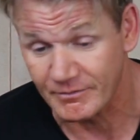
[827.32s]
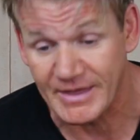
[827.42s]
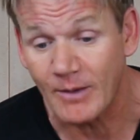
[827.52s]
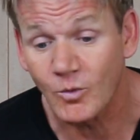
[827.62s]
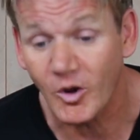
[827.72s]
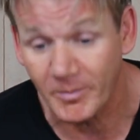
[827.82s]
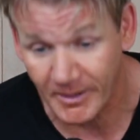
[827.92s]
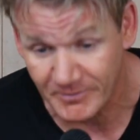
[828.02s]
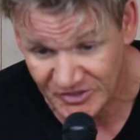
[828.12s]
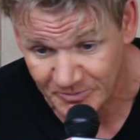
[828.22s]
that woke me
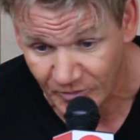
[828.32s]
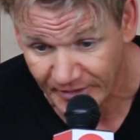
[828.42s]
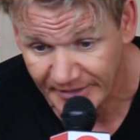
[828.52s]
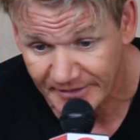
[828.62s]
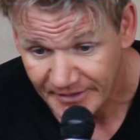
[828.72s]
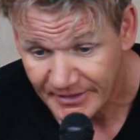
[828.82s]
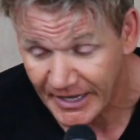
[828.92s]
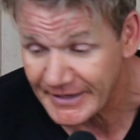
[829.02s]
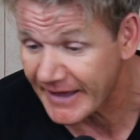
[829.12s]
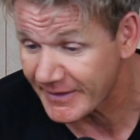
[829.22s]
up this morning,
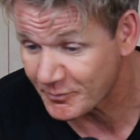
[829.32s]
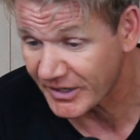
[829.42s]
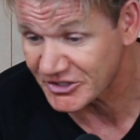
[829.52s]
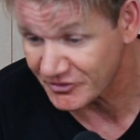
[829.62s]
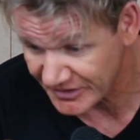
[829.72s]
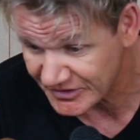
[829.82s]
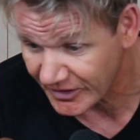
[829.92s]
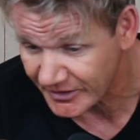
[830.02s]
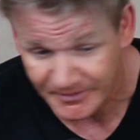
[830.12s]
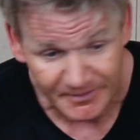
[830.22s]
and now the pressure is
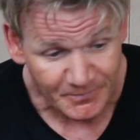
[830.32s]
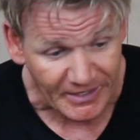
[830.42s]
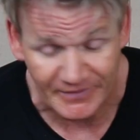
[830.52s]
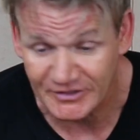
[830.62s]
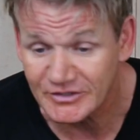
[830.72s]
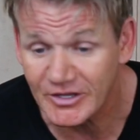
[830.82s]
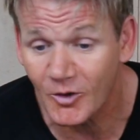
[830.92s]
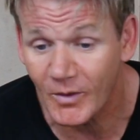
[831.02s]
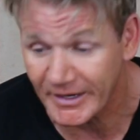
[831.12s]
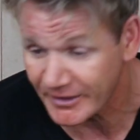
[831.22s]
on. There's no
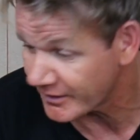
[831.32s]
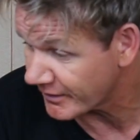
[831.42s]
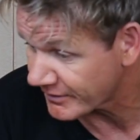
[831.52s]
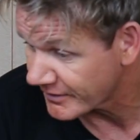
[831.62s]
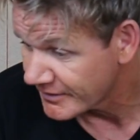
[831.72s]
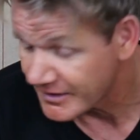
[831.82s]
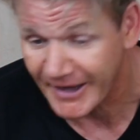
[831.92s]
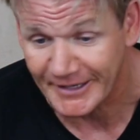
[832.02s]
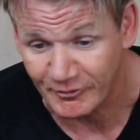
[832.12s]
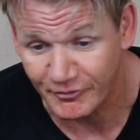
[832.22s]
way on earth I'm
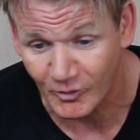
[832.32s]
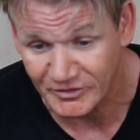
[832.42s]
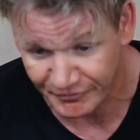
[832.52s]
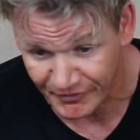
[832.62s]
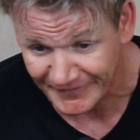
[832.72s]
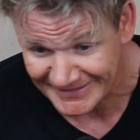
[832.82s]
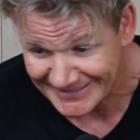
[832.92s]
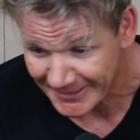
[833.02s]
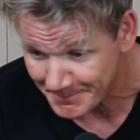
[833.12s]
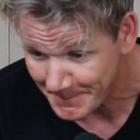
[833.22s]
going to fall the focus
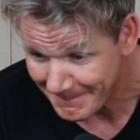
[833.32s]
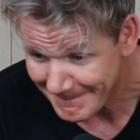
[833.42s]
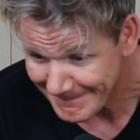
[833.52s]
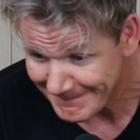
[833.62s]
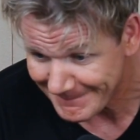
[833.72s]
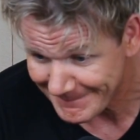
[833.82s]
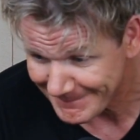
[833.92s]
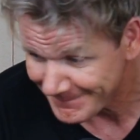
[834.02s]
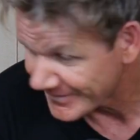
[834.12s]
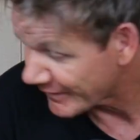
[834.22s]
up.
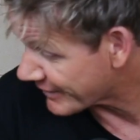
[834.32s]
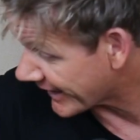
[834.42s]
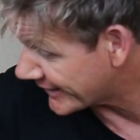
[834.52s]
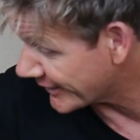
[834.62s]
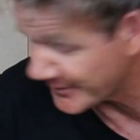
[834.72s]
Thank you.